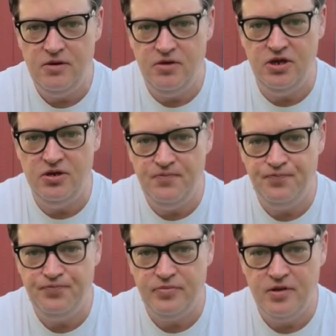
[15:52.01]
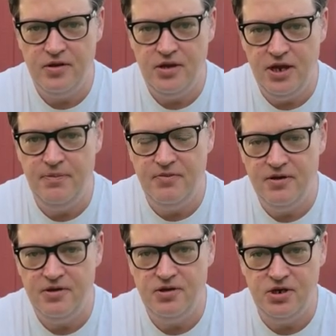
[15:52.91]
but yep,
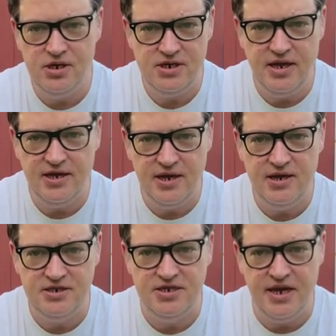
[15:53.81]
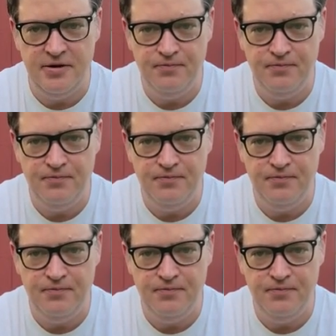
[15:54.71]
just like I said,